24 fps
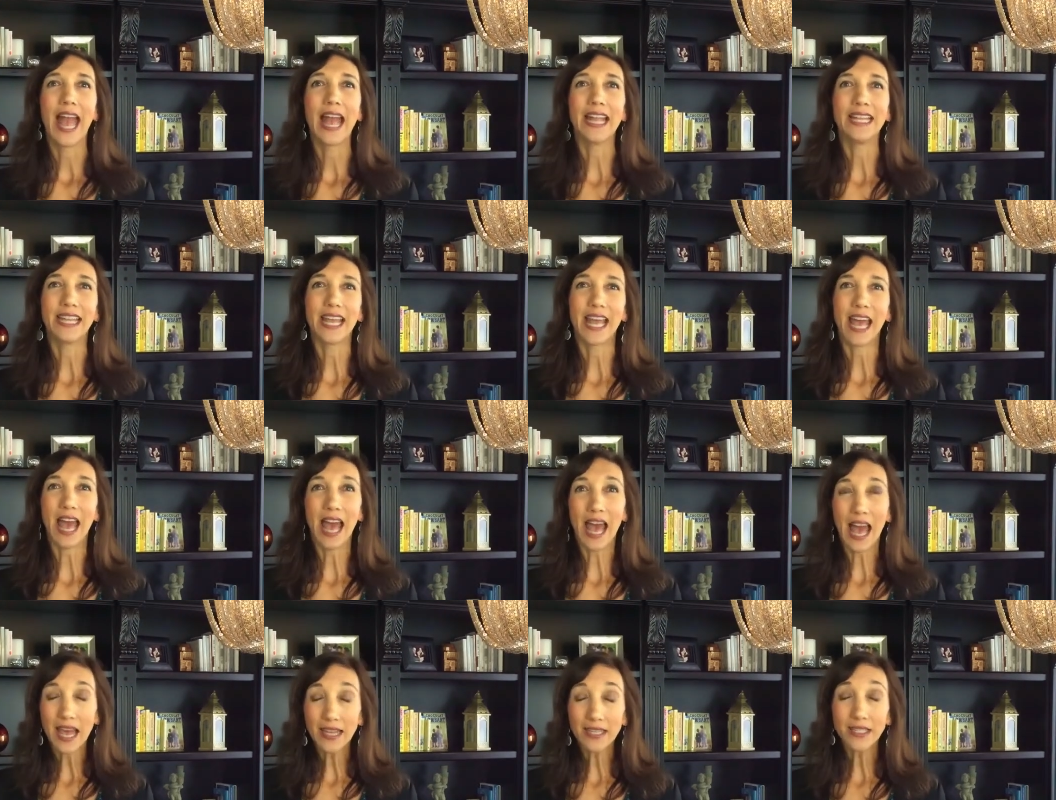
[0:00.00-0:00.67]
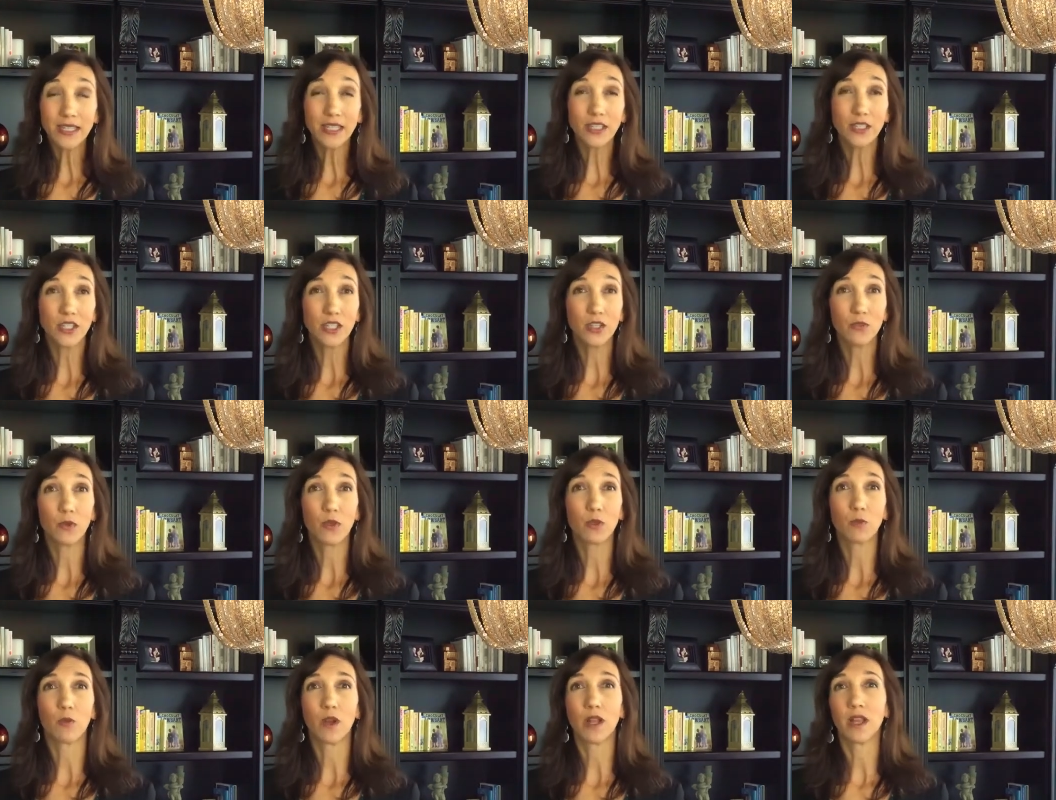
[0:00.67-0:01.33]
and it has to
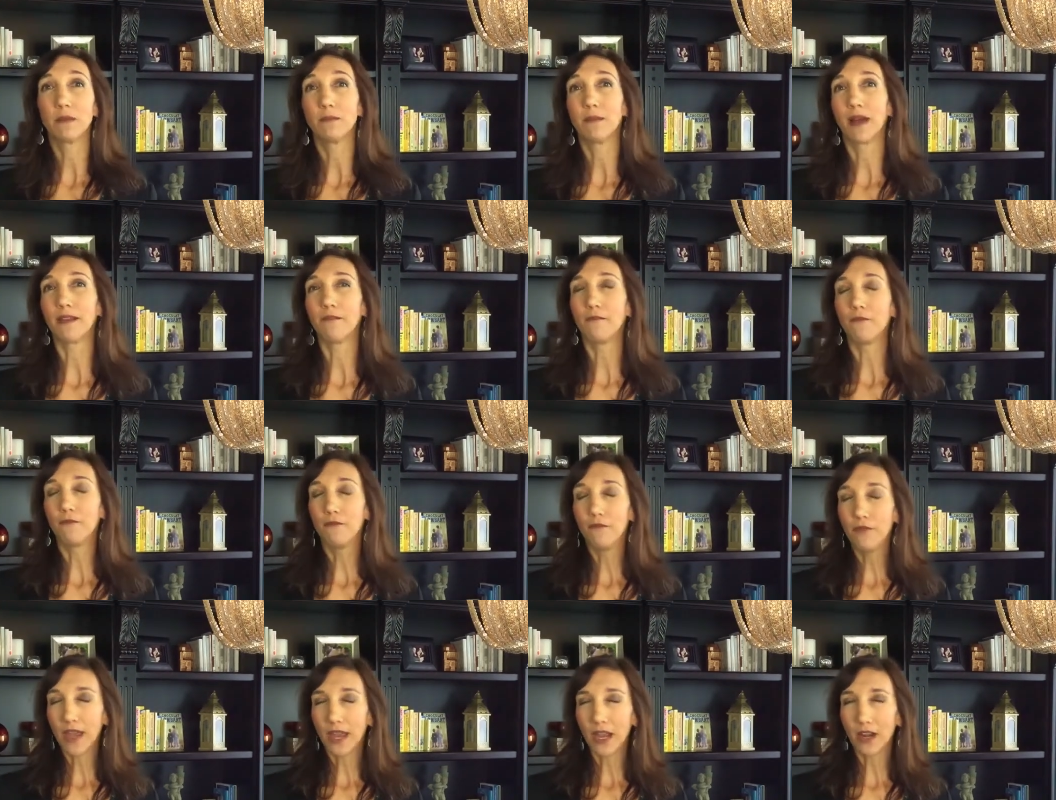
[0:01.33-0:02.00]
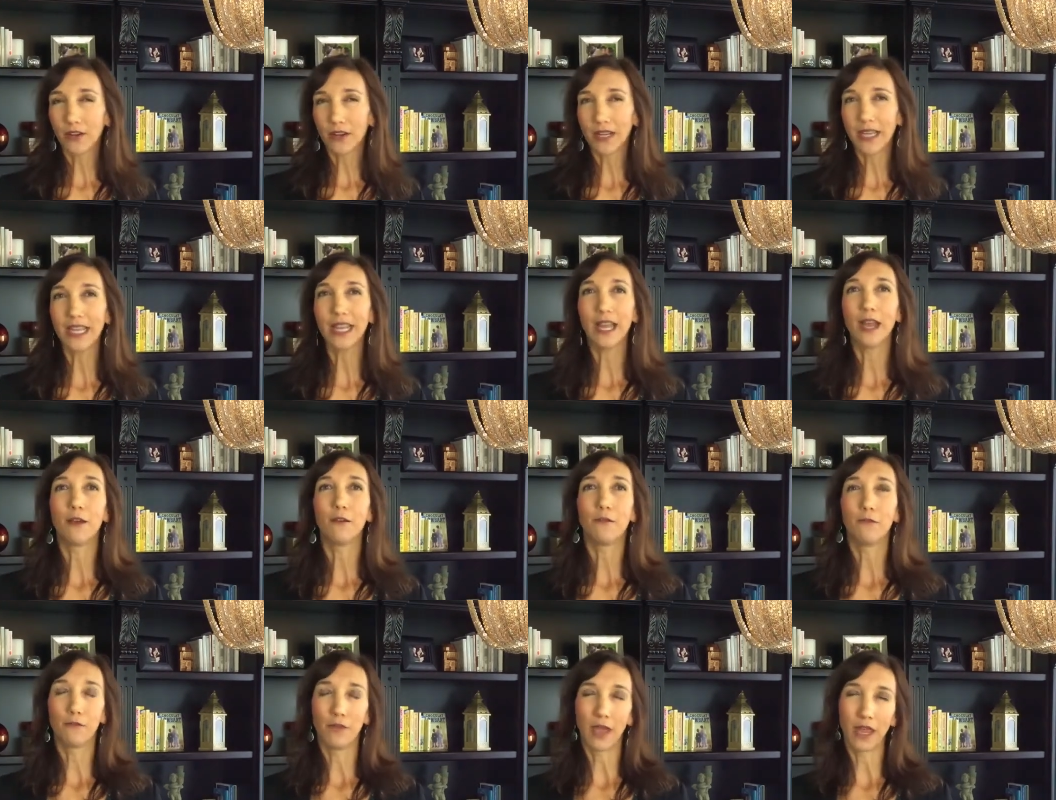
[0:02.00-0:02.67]
do with one of my very
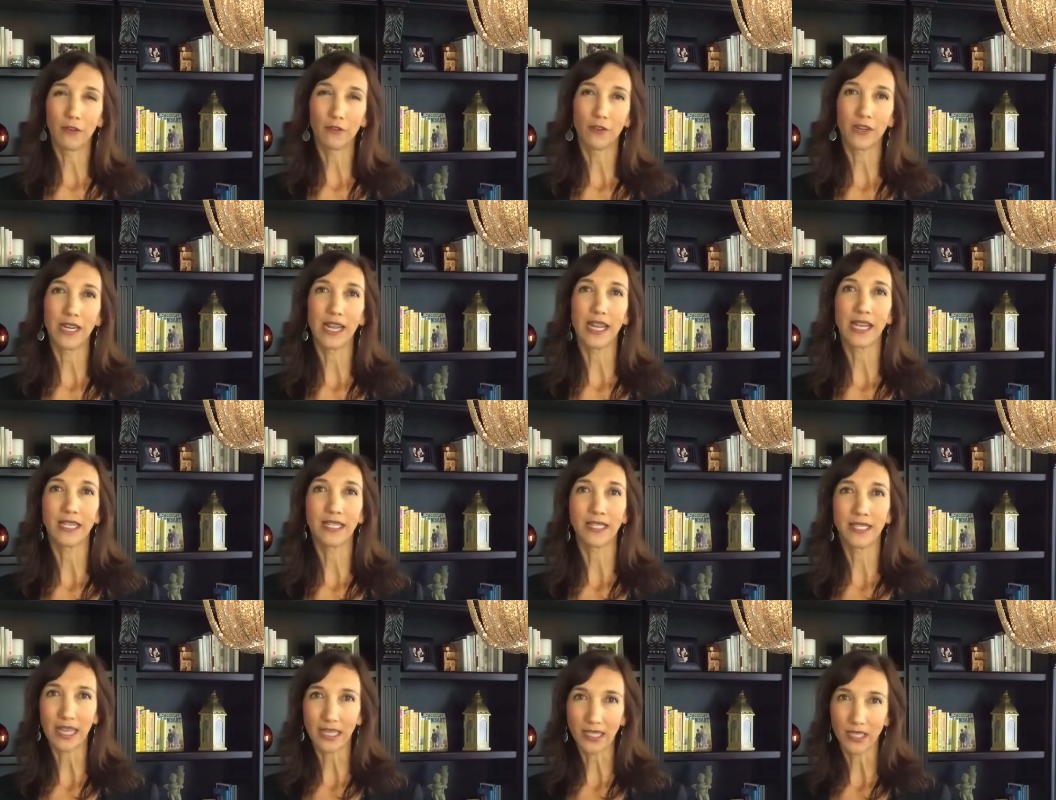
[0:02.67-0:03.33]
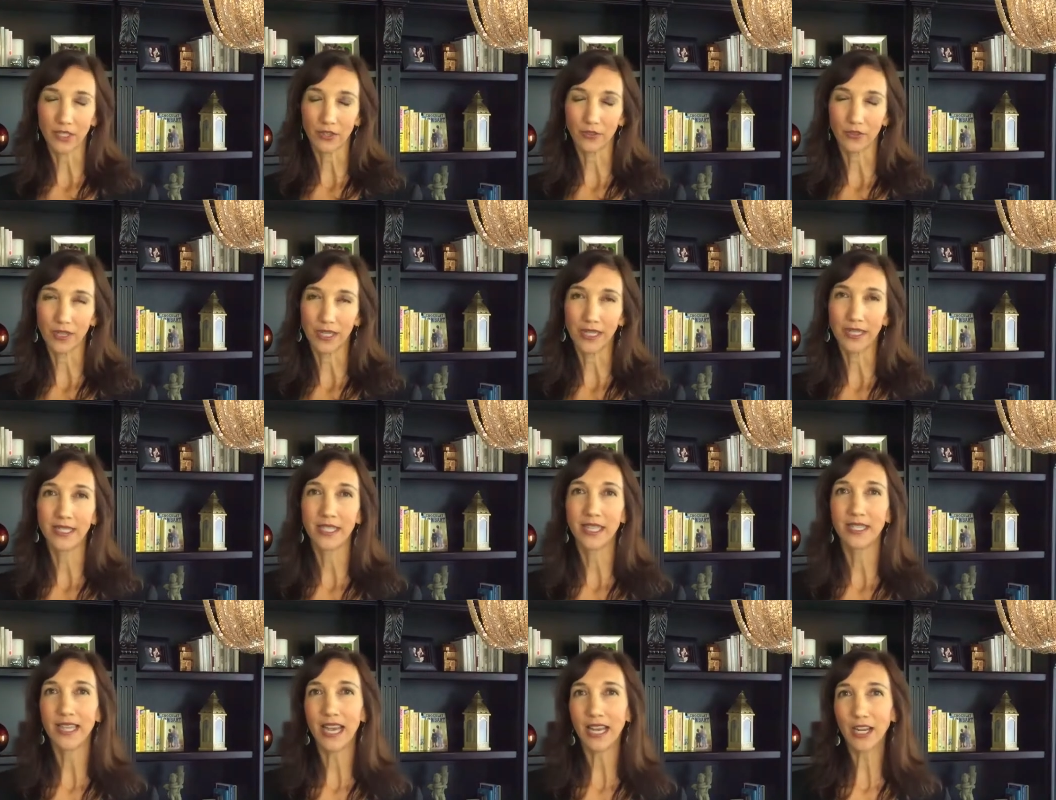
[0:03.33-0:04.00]
favorite
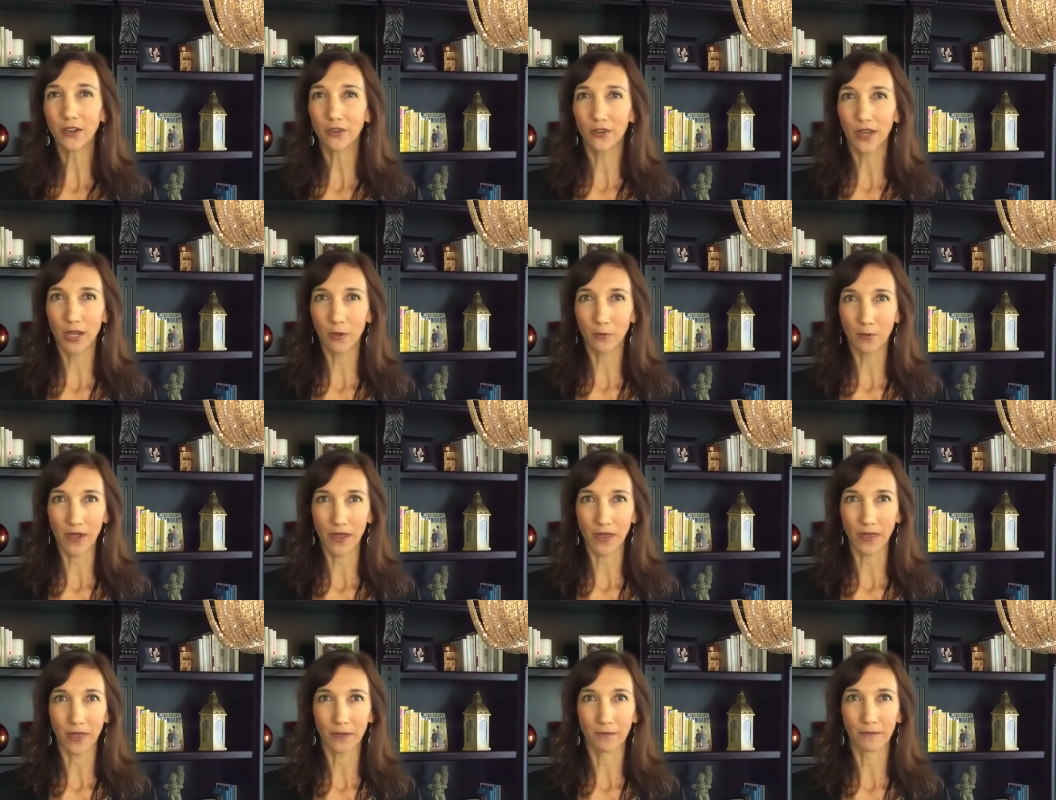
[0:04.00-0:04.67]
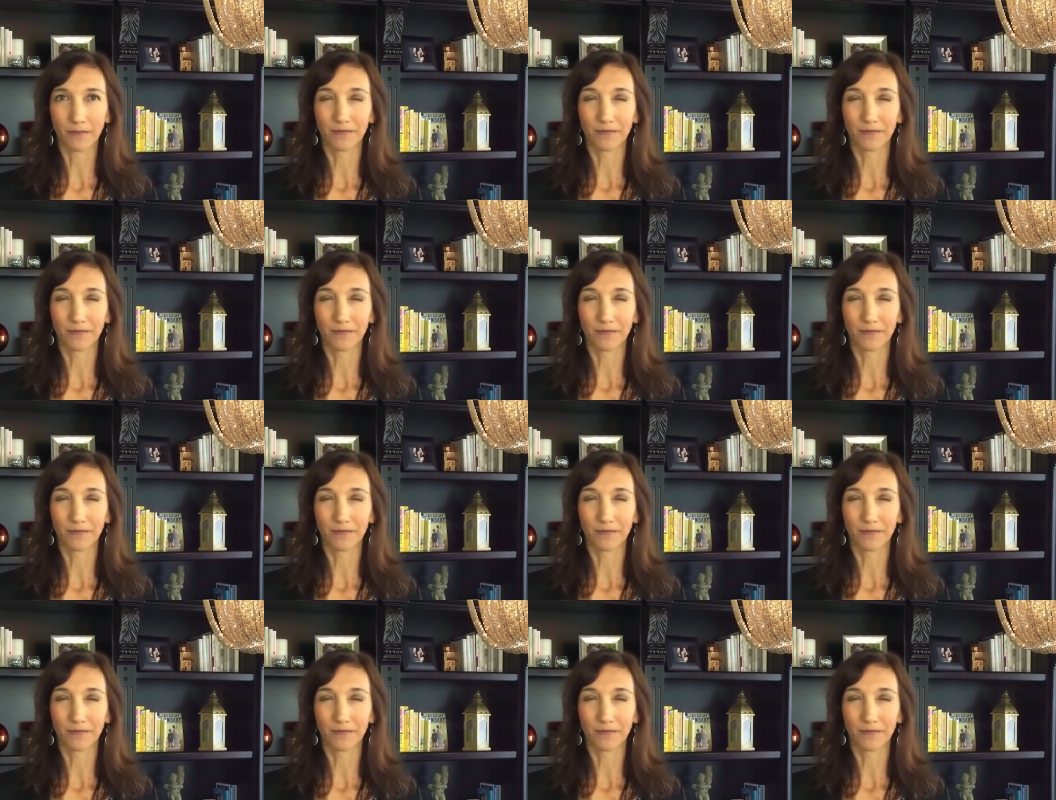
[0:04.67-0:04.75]
accessories to decorate with.